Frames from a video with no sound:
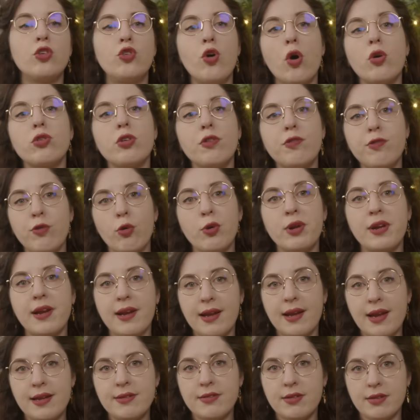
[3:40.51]
Dr. Floyd
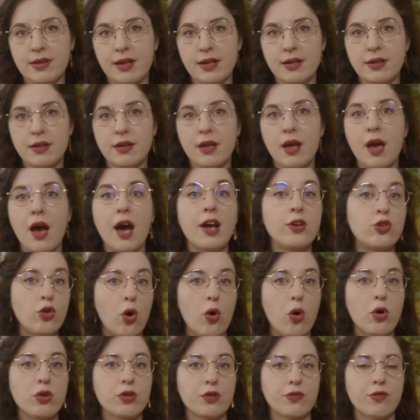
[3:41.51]
Clendenin, a
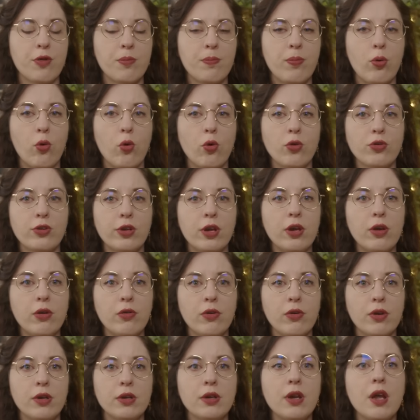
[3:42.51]
doctor from Port
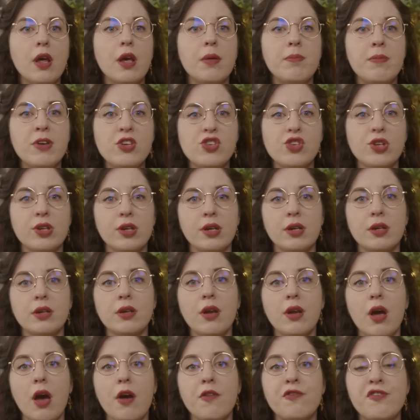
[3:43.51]
Huron,
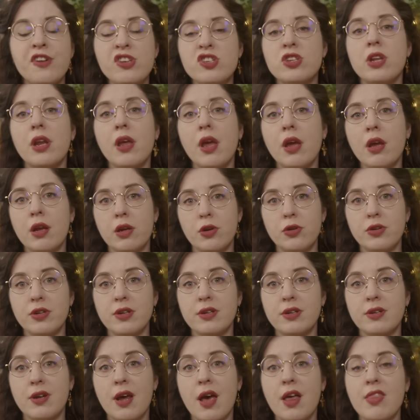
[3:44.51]
Michigan, officially
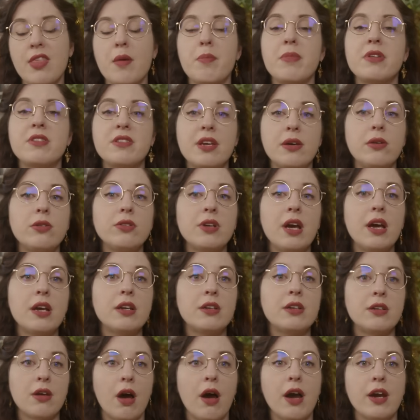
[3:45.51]
concluded that Matilda
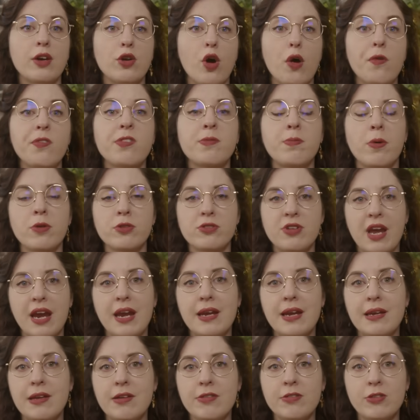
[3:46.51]
had died of
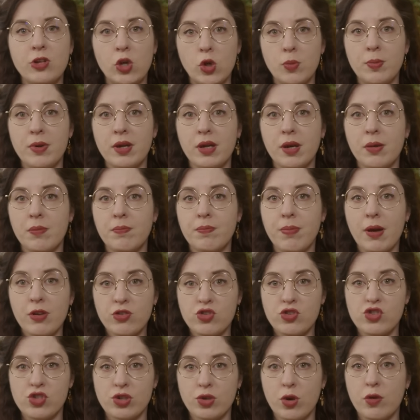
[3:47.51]
spontaneous human
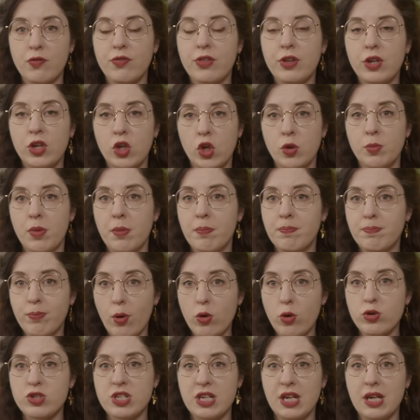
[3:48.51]
combustion of the human
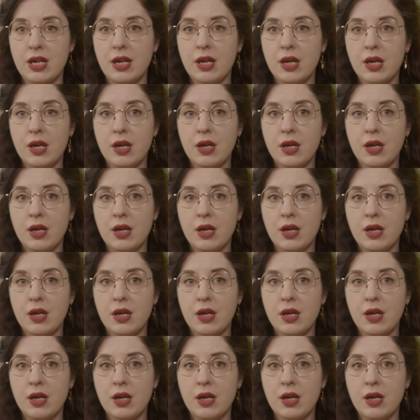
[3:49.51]
body.